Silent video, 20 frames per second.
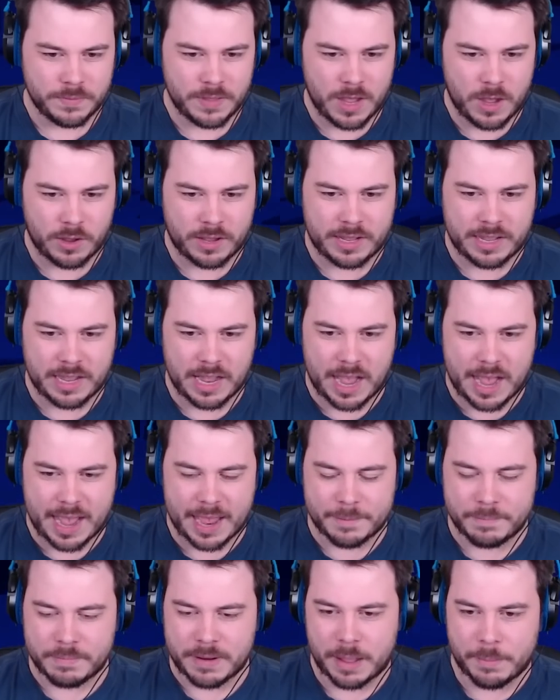Oh
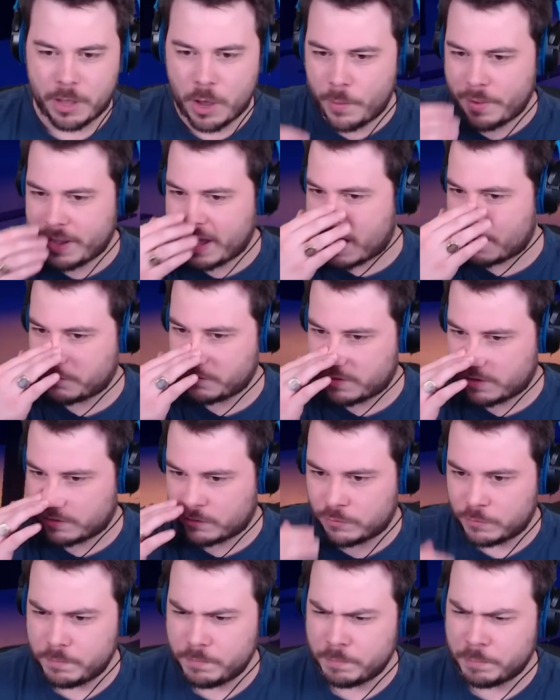god. I'm going after
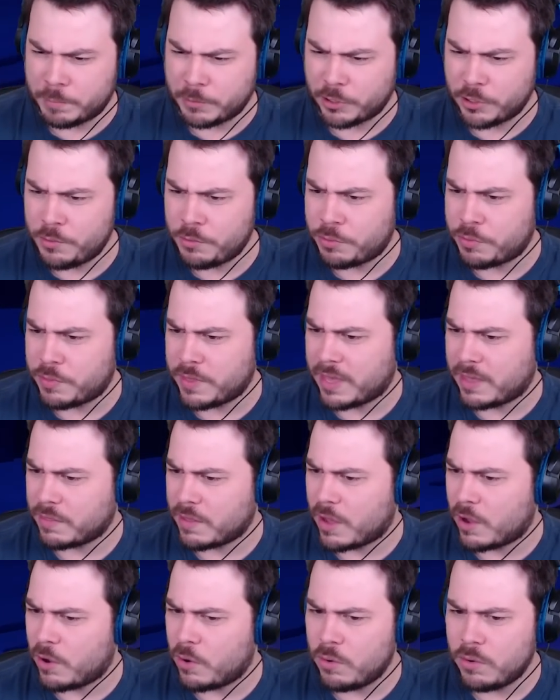this blue thing
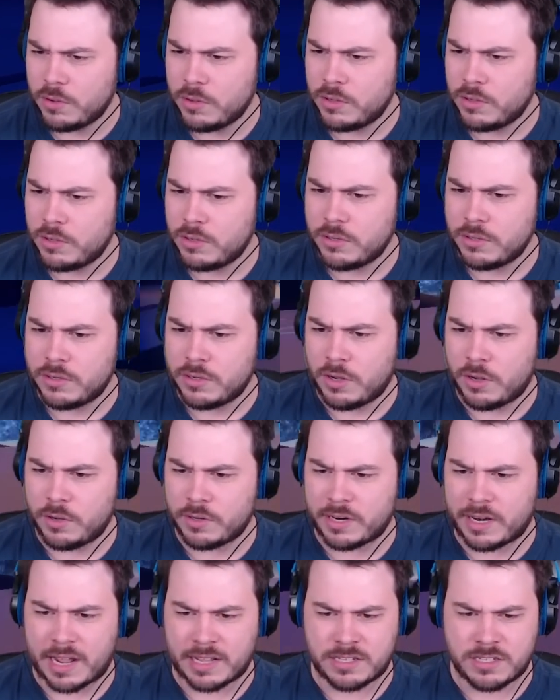though.
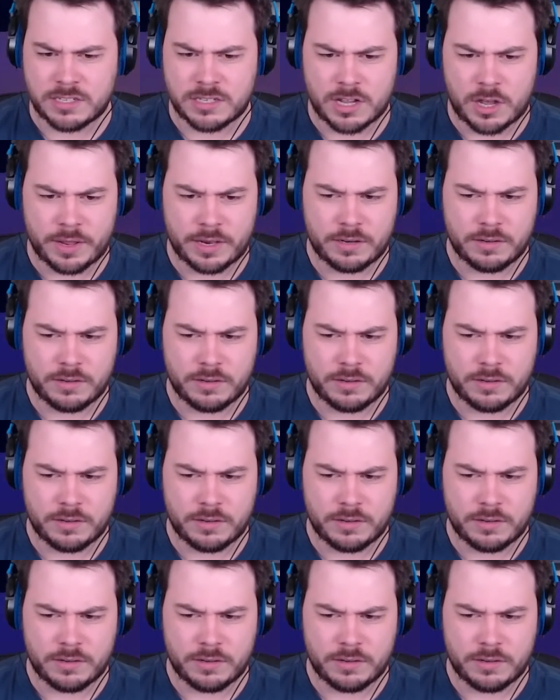Hold on. I saw it